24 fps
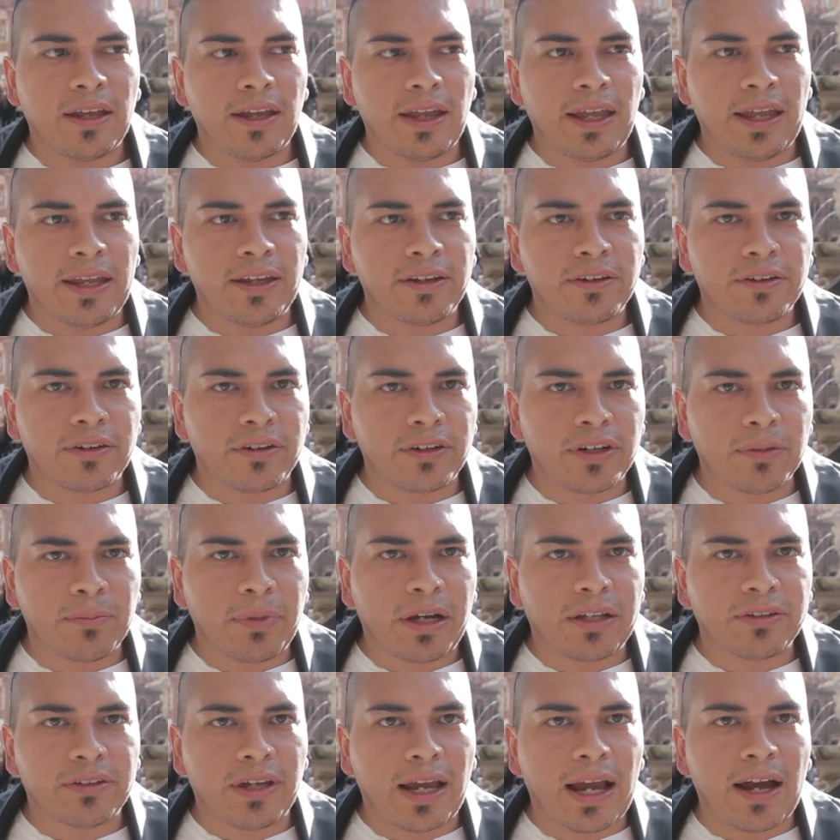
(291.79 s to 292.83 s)
angered
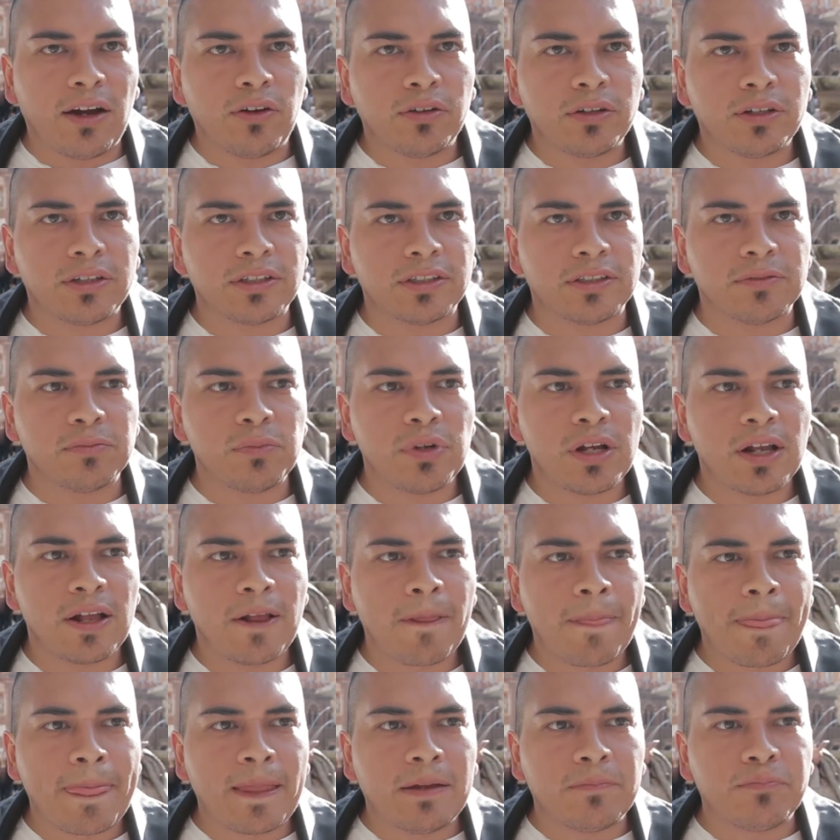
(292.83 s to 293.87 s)
about the outcome,
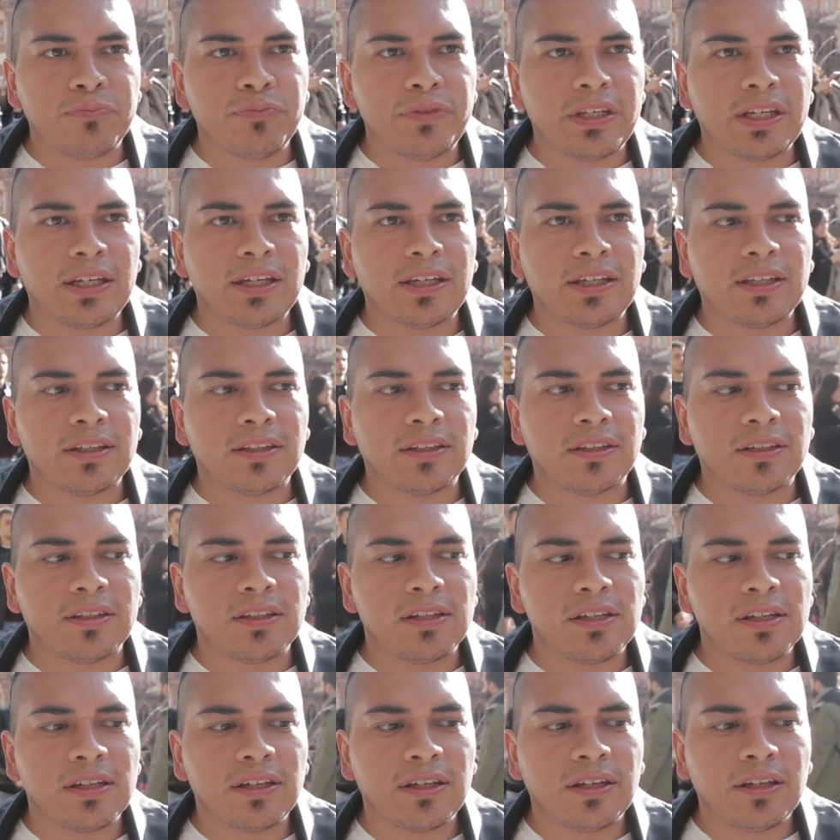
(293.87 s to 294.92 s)
then
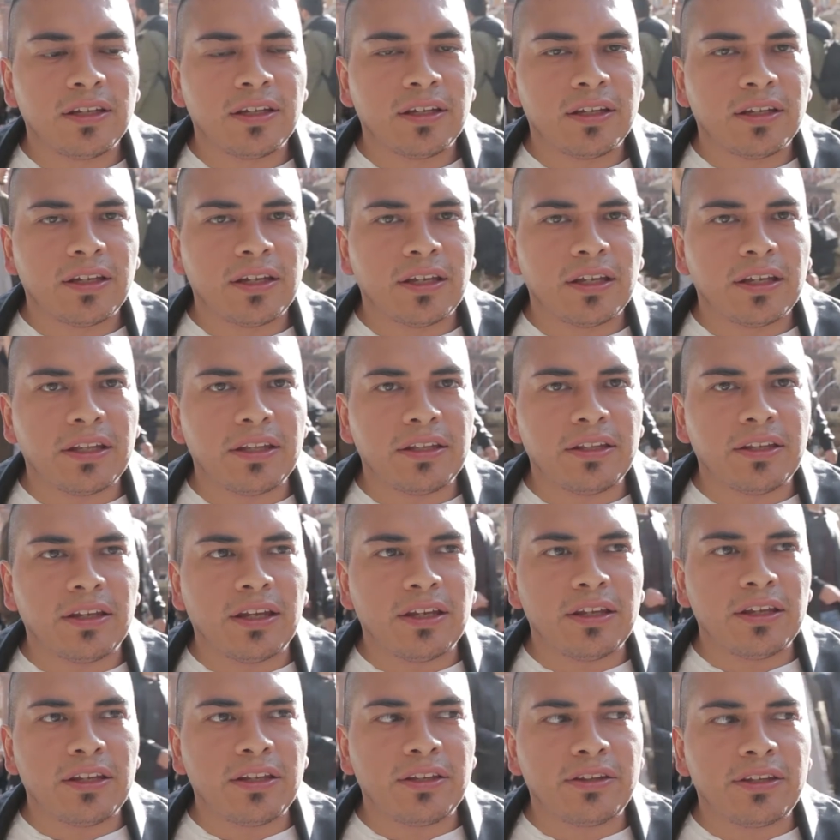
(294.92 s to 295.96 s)

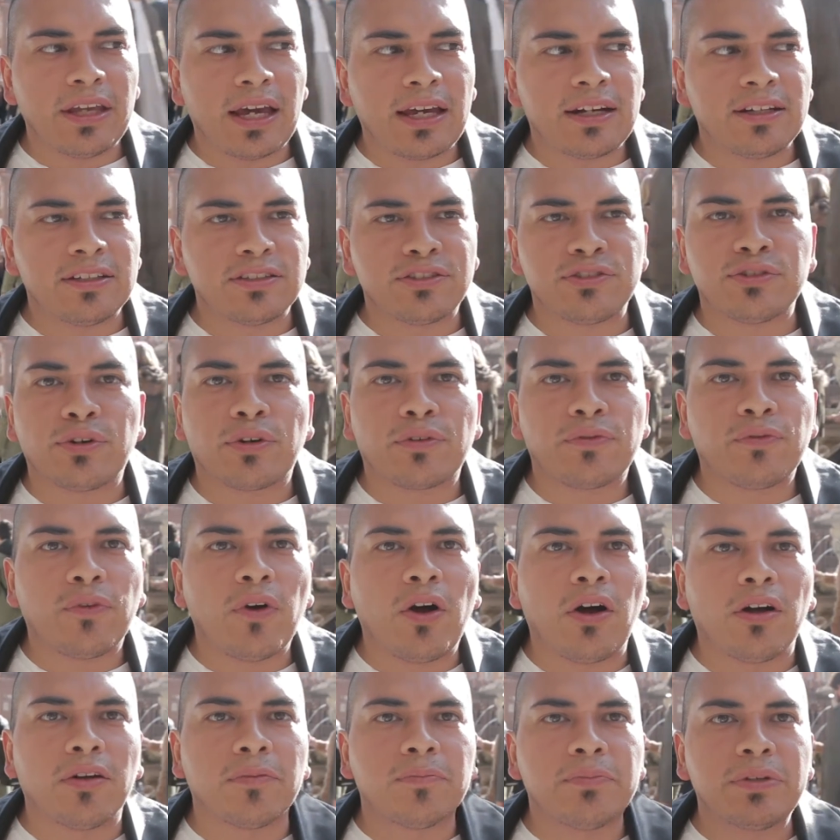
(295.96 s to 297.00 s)
that is your
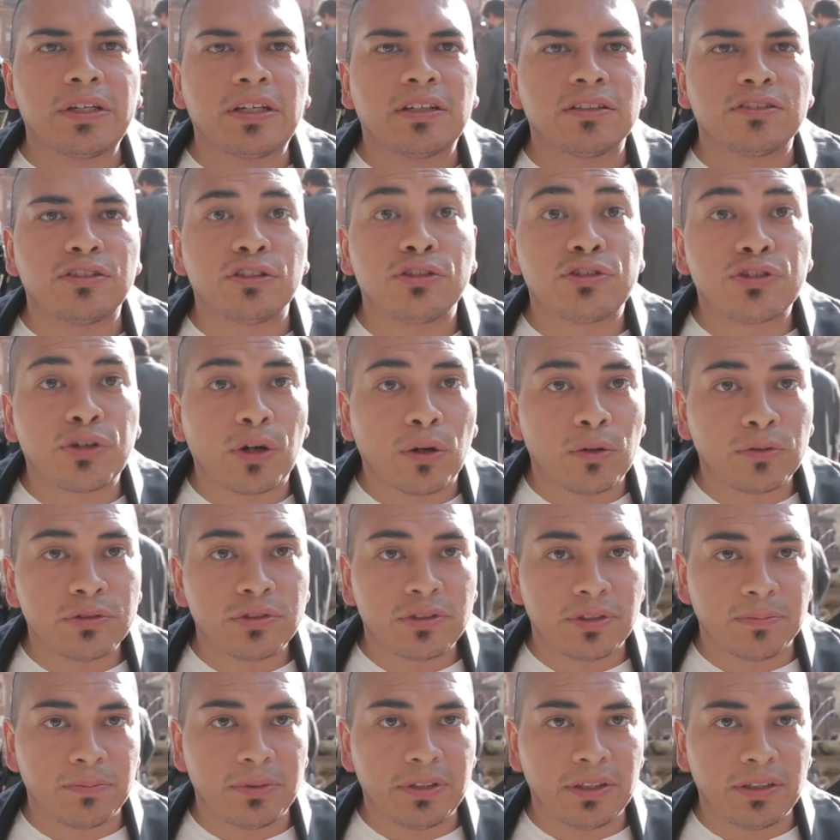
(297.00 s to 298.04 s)
fault because you chose
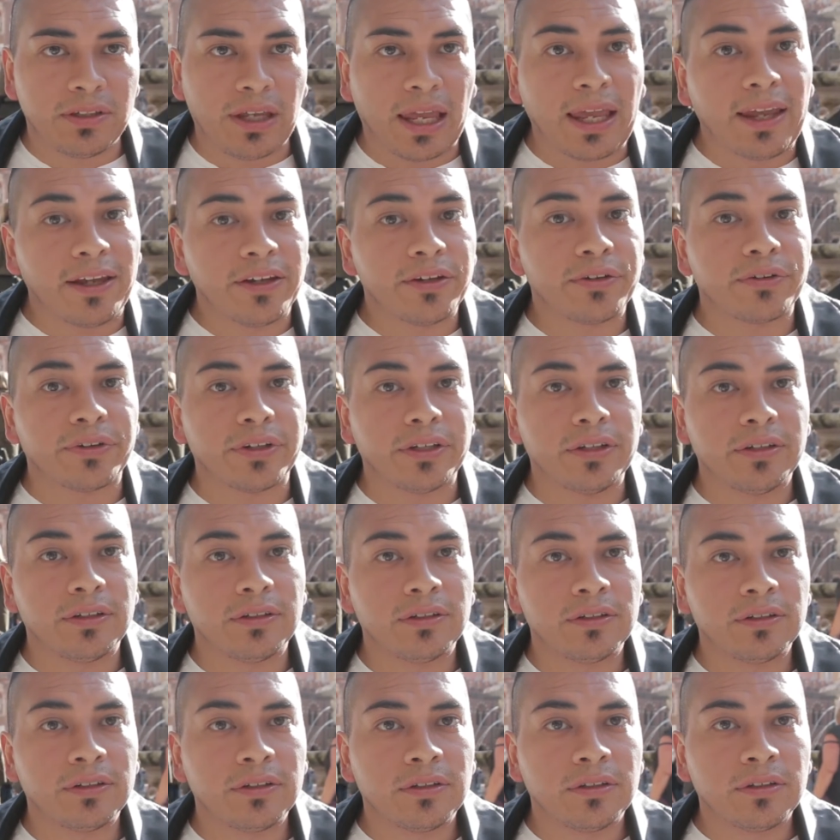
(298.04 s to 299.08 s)
to be angry.
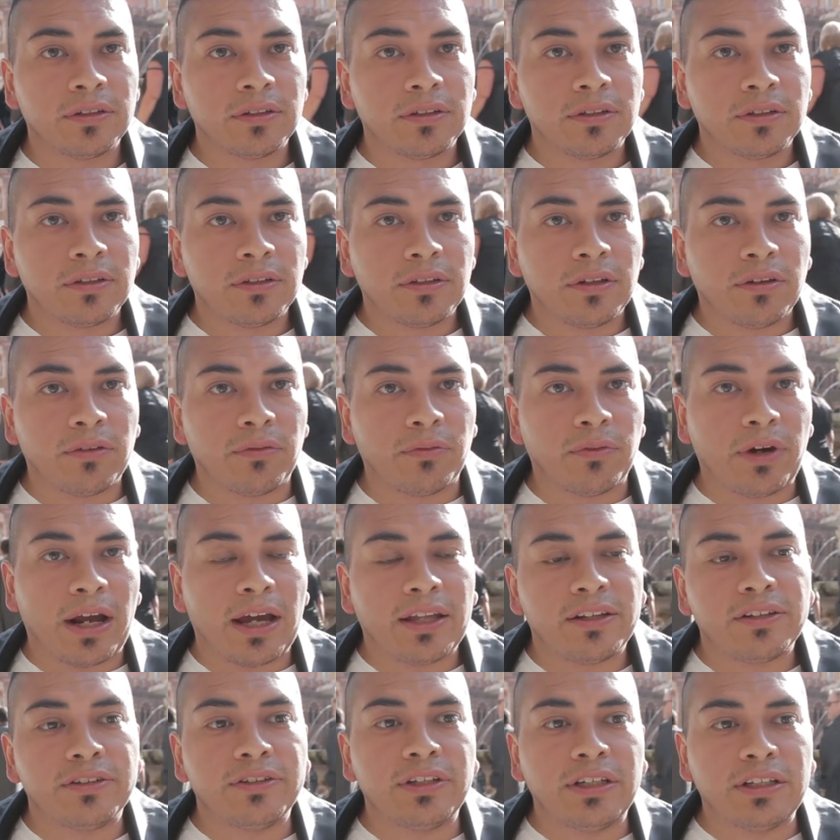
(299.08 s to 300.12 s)

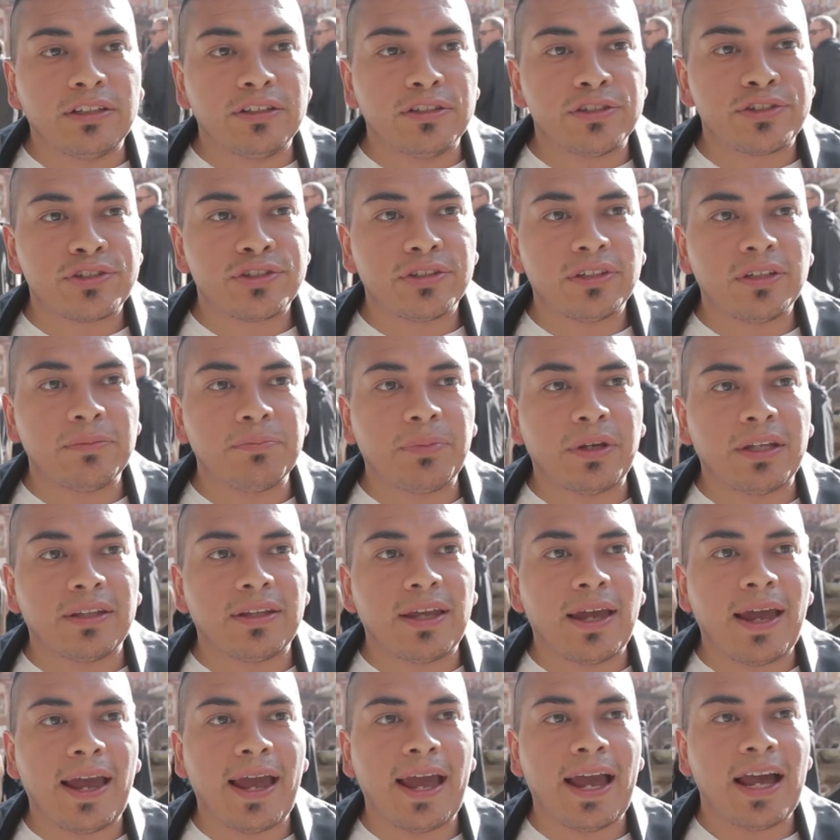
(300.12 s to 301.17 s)
rather than you should have been
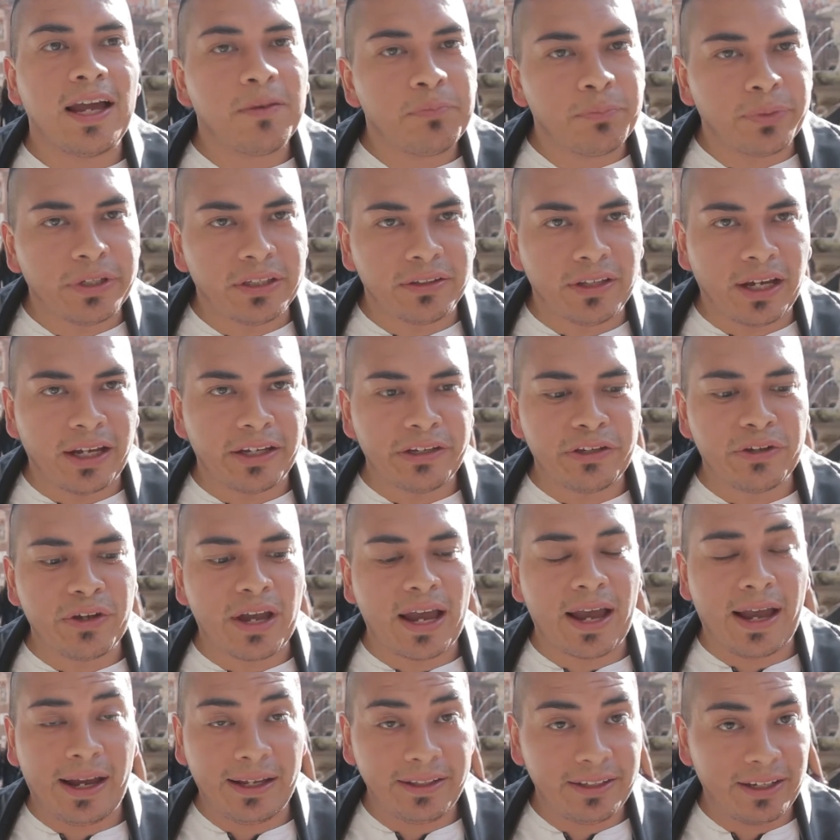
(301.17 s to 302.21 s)
happy that you
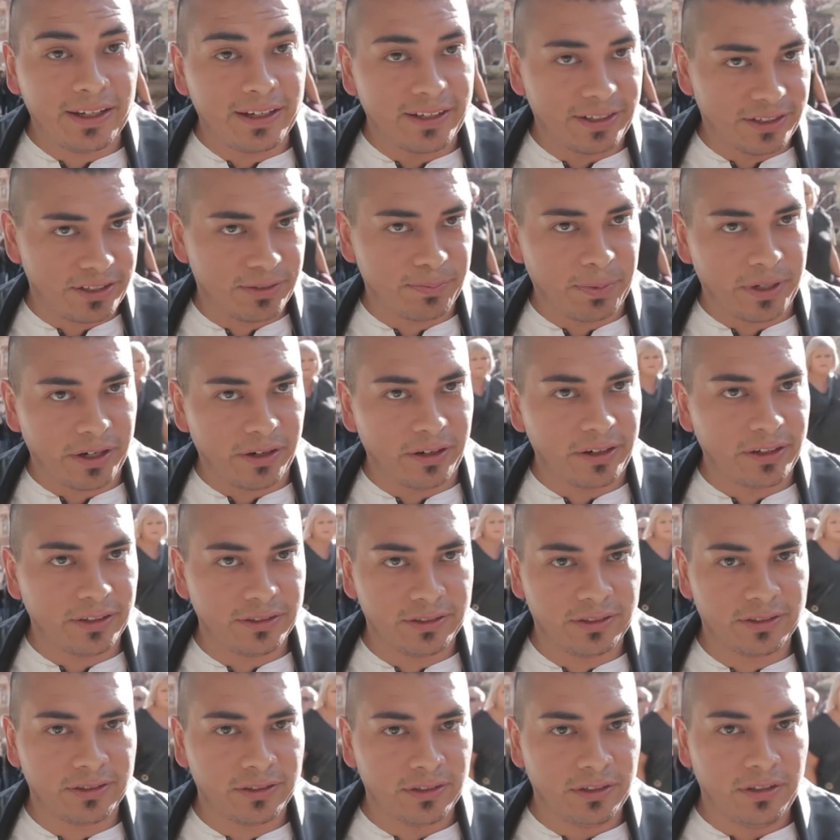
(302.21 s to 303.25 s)
had that
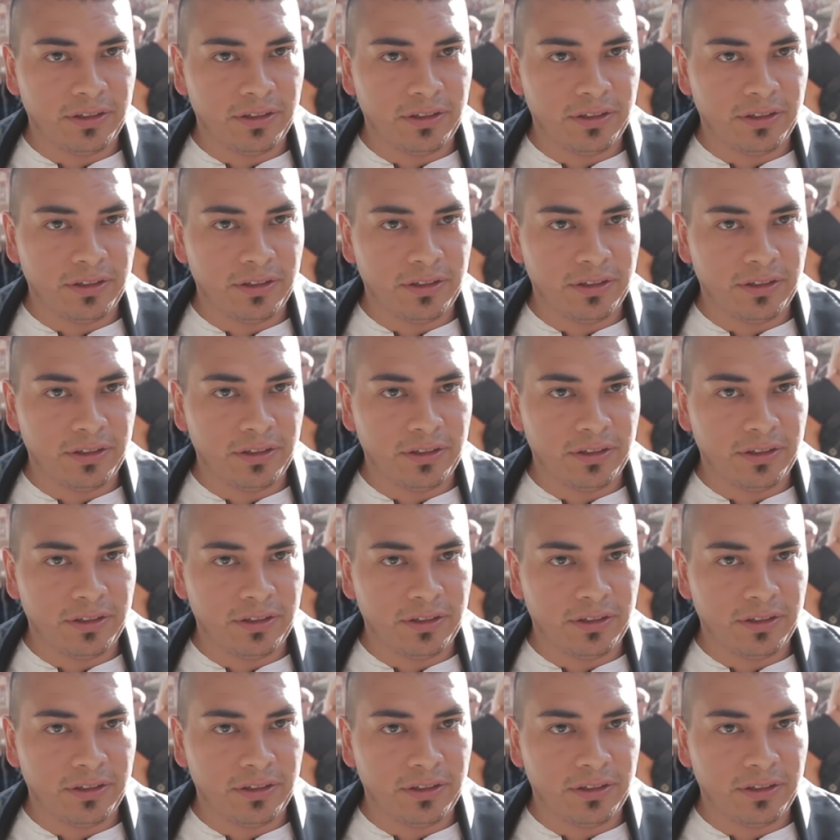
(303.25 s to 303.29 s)
experience,